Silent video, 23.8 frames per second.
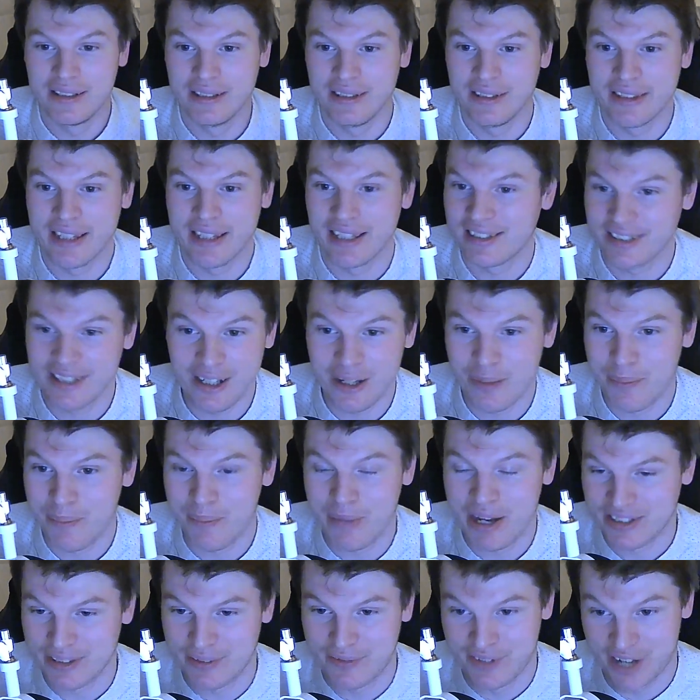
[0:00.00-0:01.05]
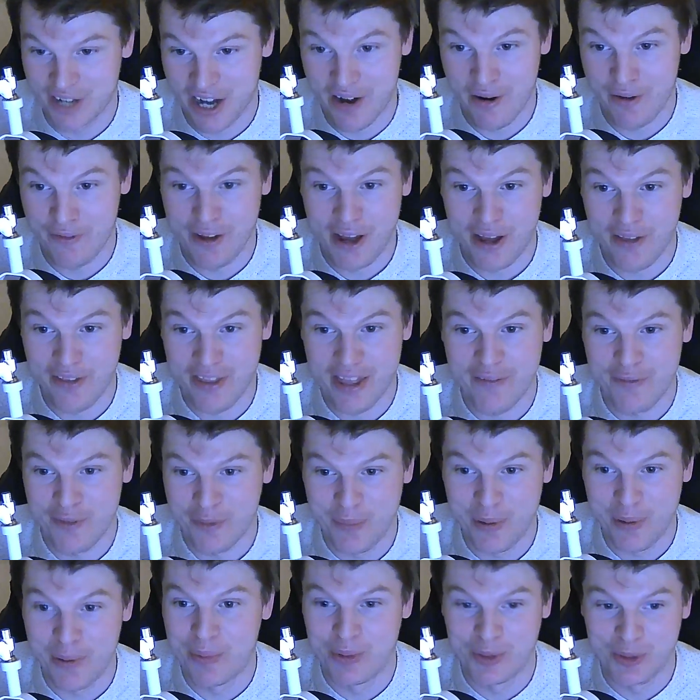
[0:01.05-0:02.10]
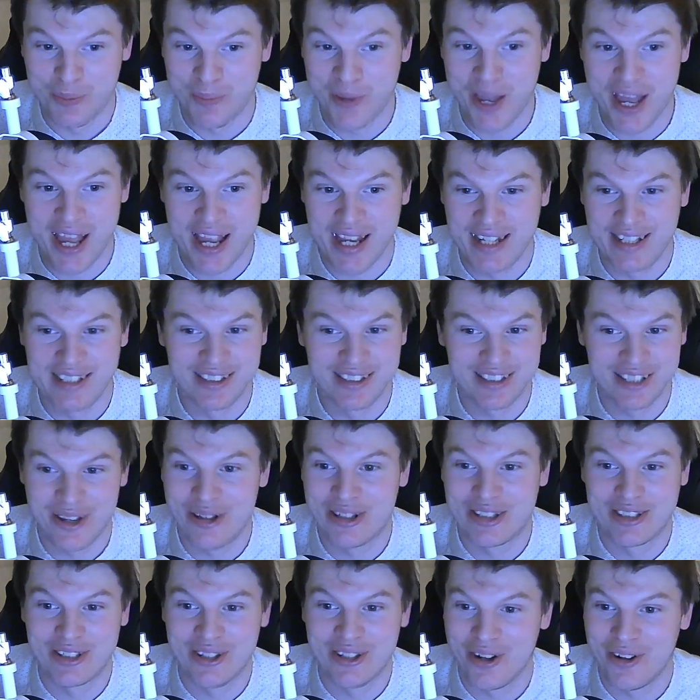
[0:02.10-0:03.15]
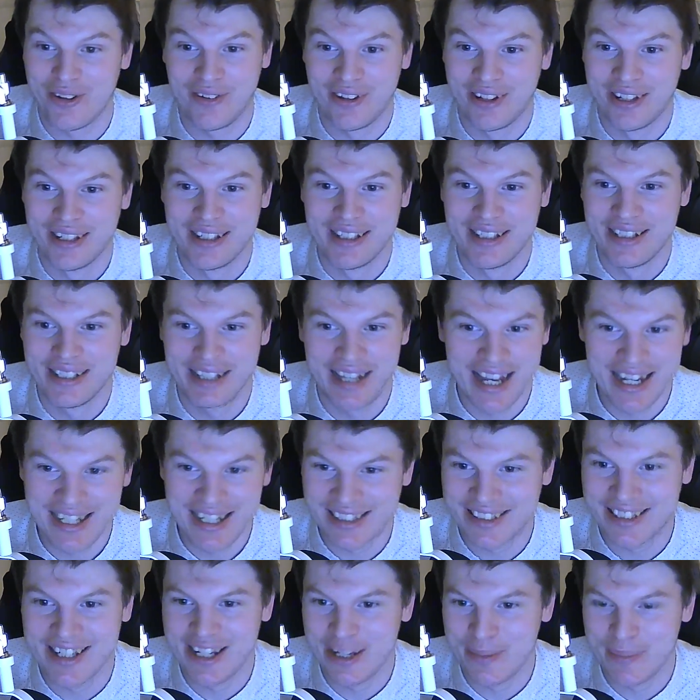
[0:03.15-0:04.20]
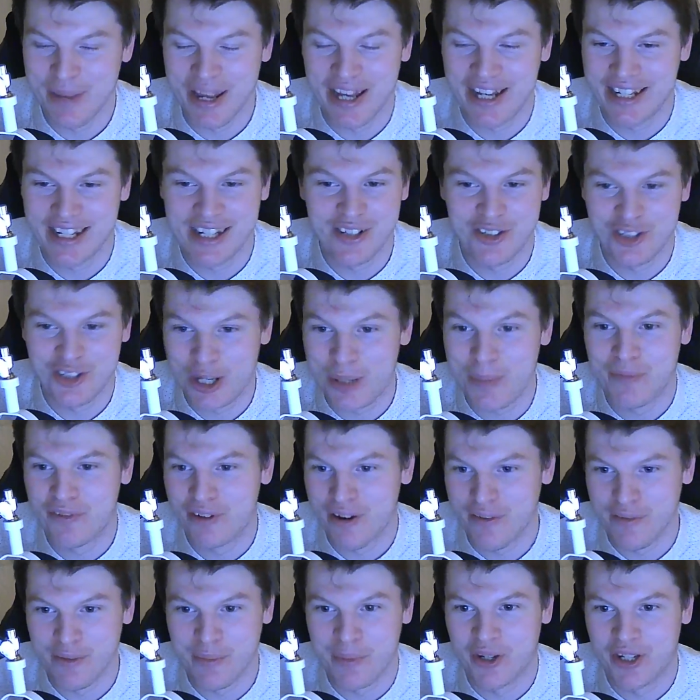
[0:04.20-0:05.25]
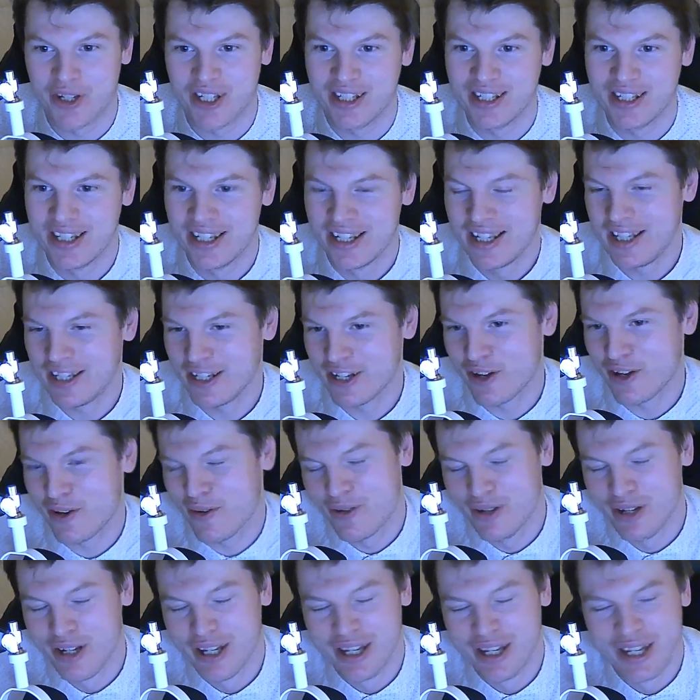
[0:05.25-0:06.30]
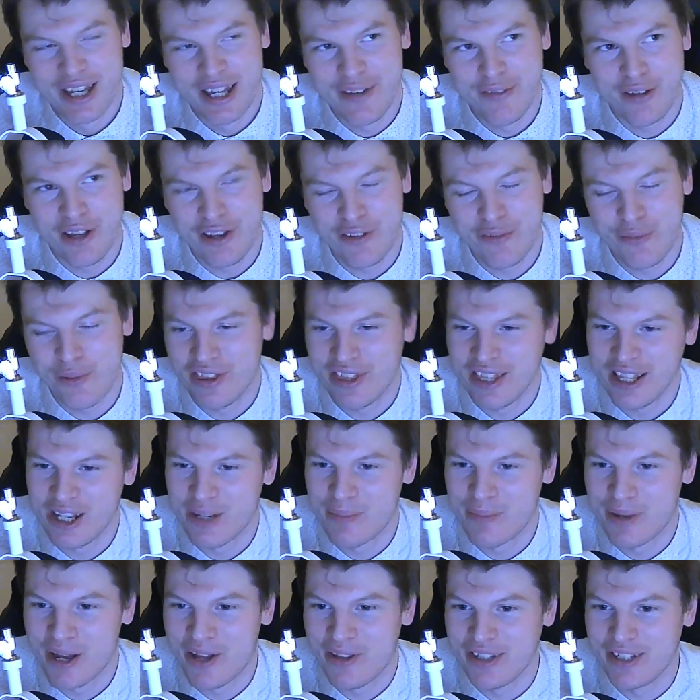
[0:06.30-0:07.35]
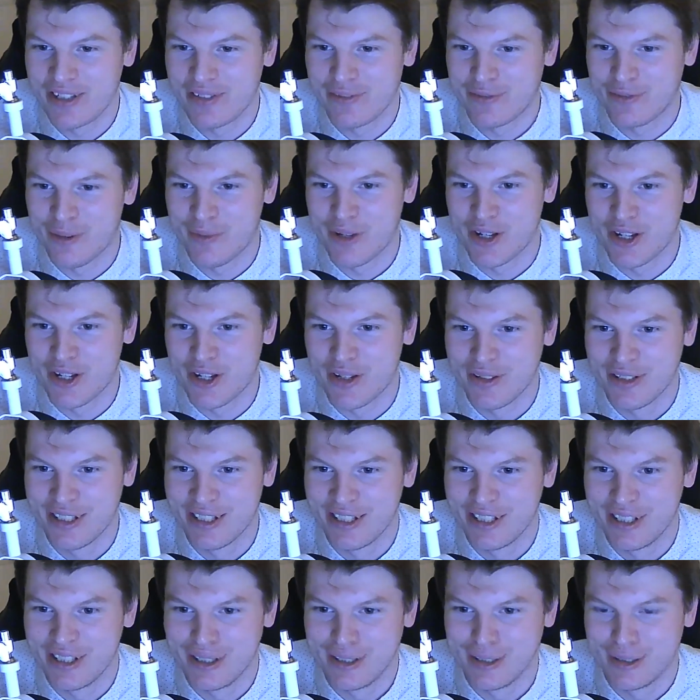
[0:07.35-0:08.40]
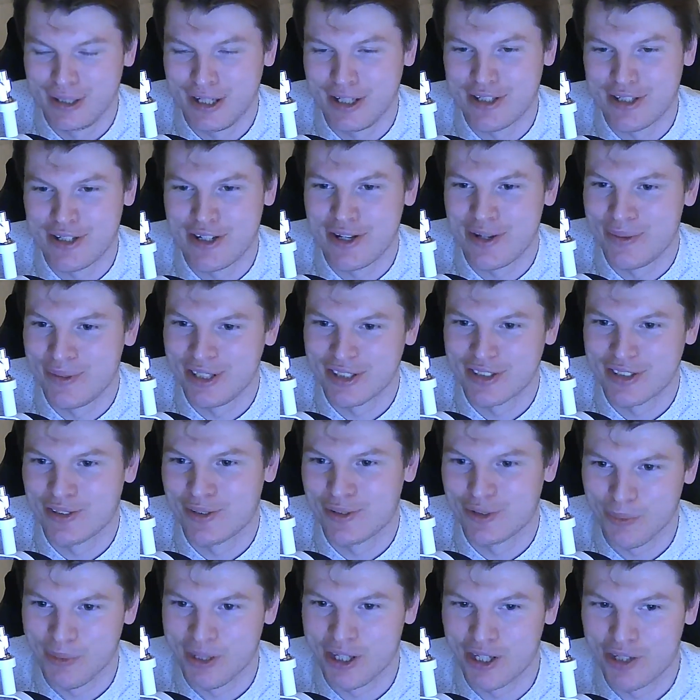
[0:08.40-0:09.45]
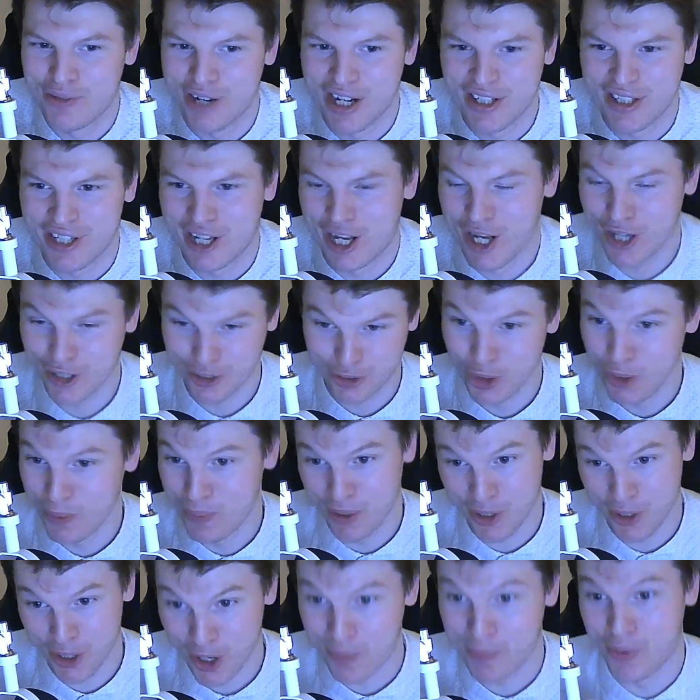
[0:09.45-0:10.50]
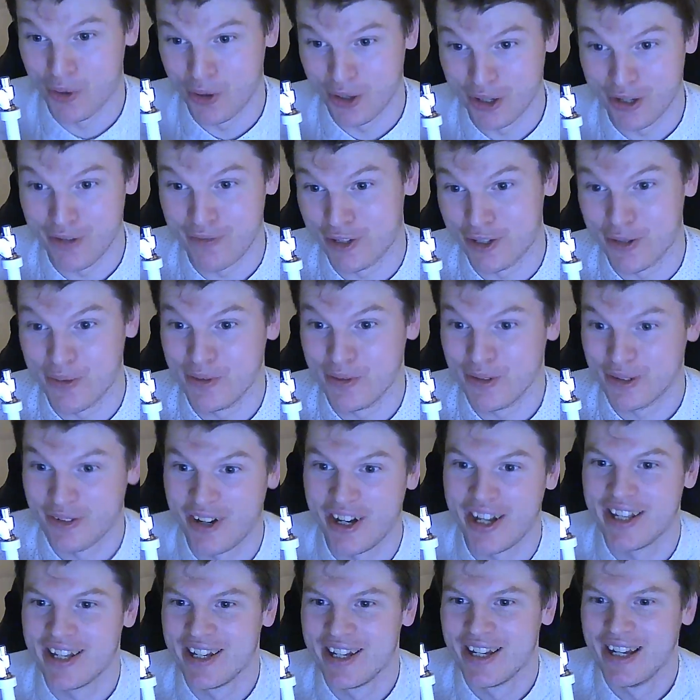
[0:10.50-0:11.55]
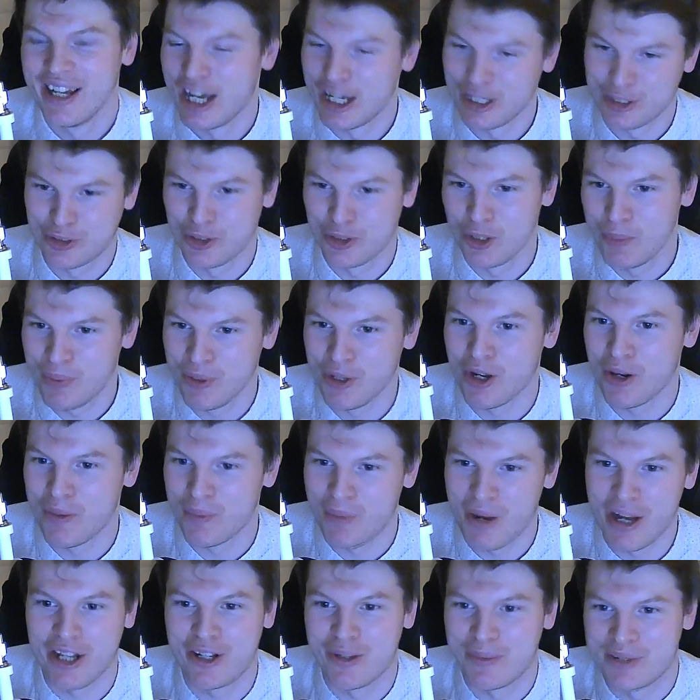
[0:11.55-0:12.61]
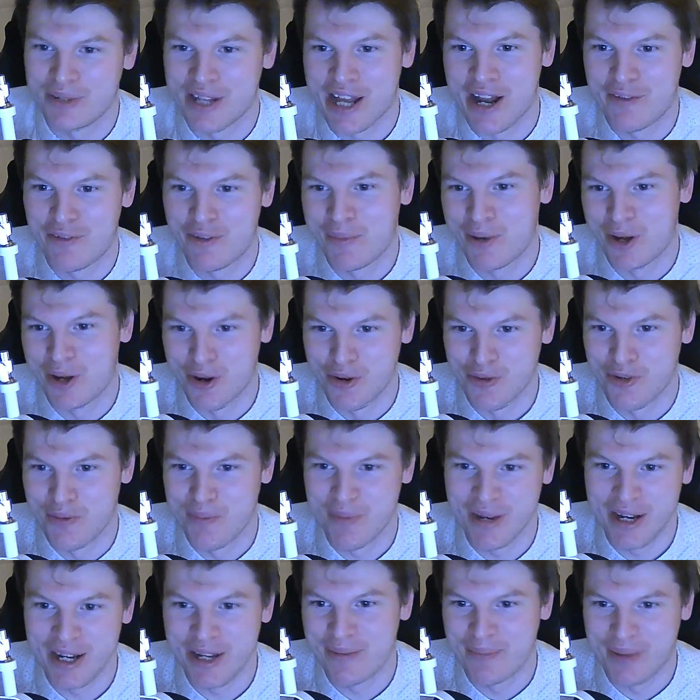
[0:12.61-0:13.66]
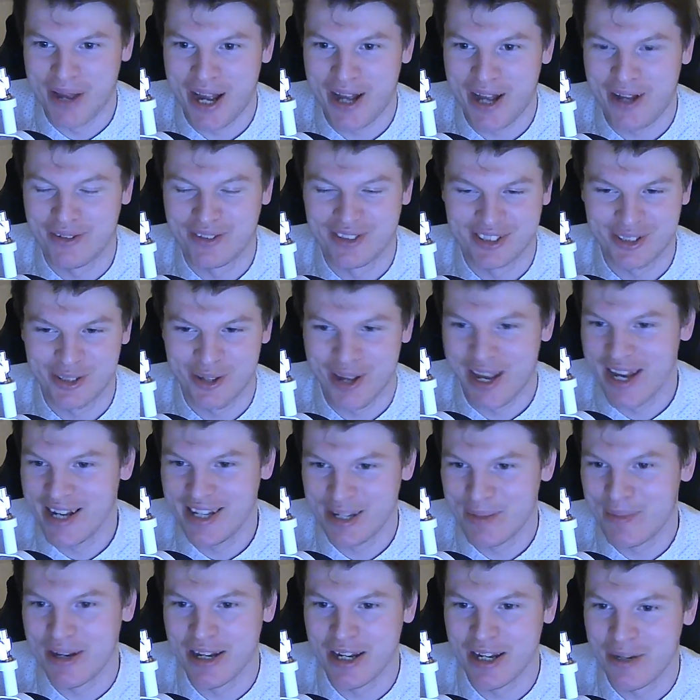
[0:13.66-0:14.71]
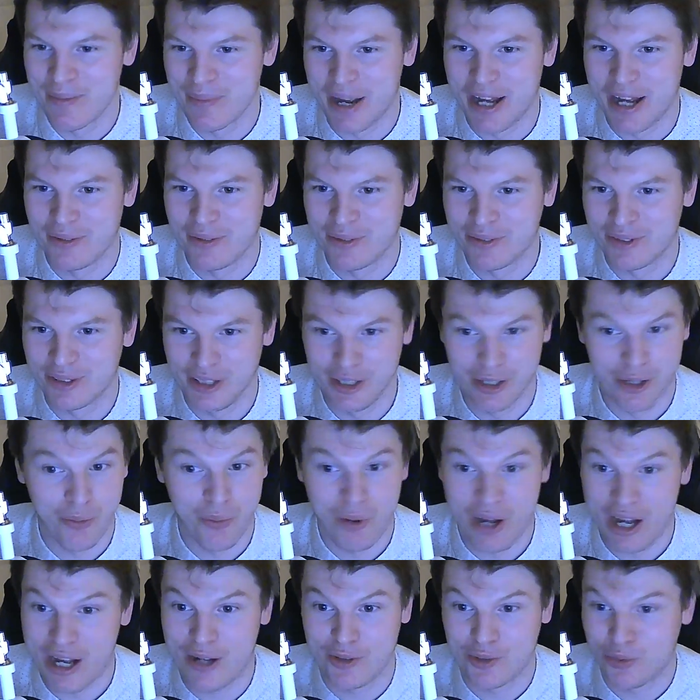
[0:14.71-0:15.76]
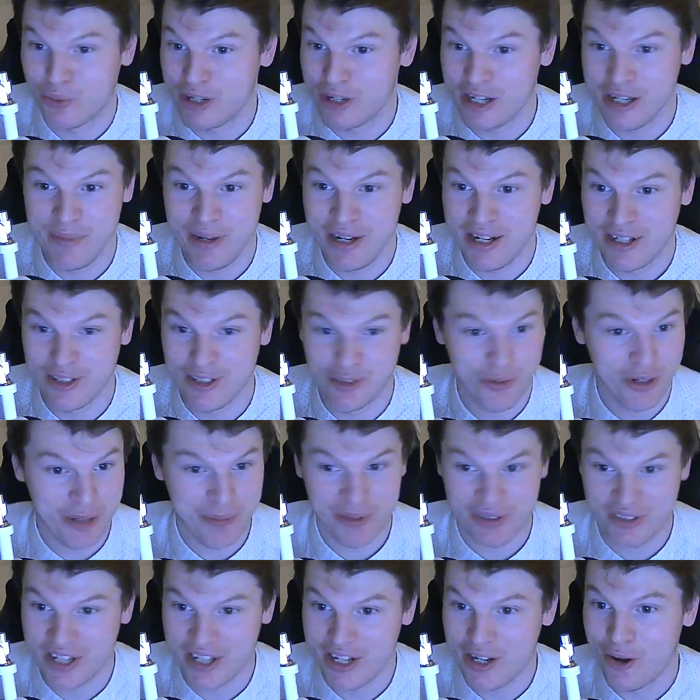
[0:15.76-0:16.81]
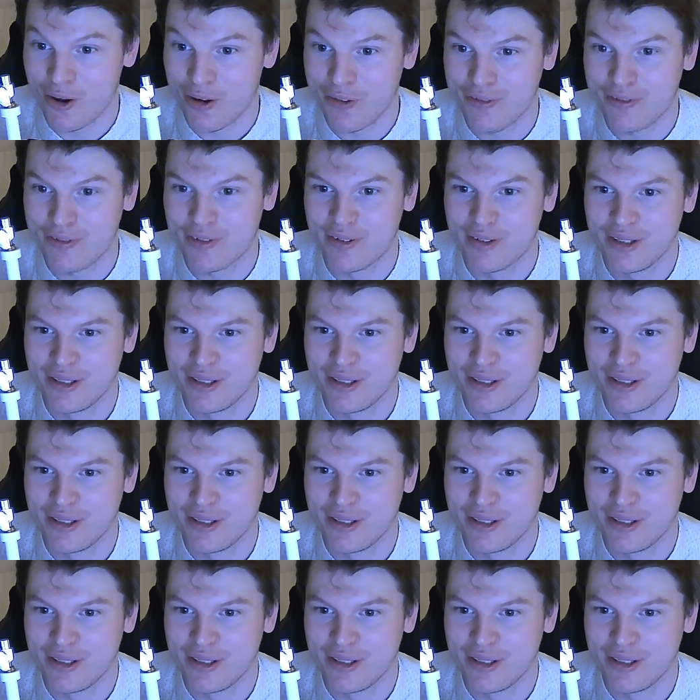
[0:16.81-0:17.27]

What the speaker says: there's still a massive tariff out there for people to pay. So it's not instantly making it cheap for everybody. You know, if we think about this from a, I don't know, let's do something crazy, a super yacht point of view, right? A super yacht might come down from £100 million to £80 million. You know, wow, 20 million, 20% off.